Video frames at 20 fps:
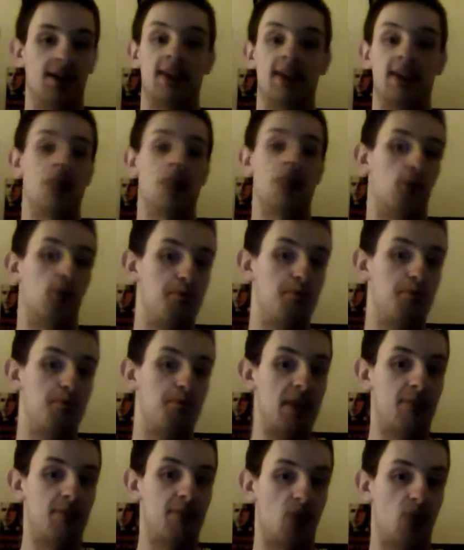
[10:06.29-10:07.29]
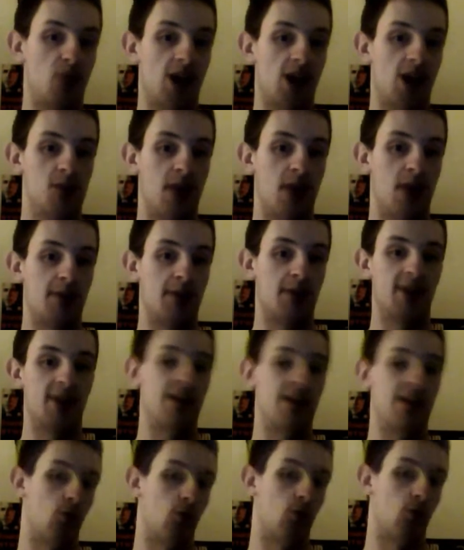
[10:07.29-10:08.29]
They will beat Barack Obama.
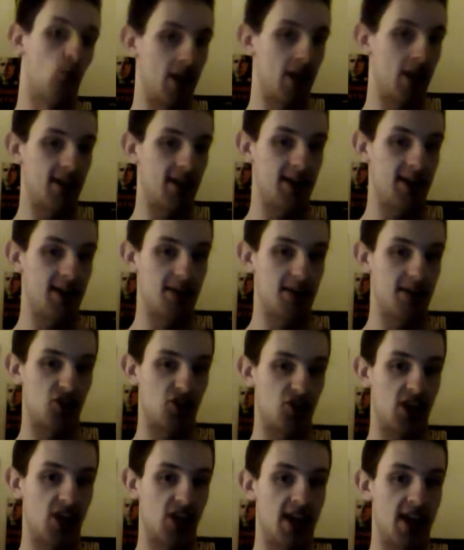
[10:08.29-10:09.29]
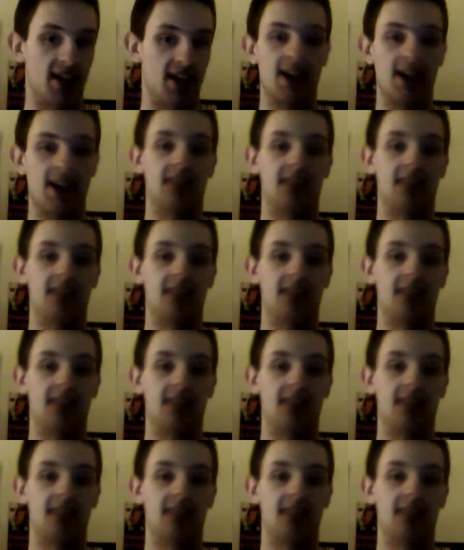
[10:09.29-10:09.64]
They will win in Michigan.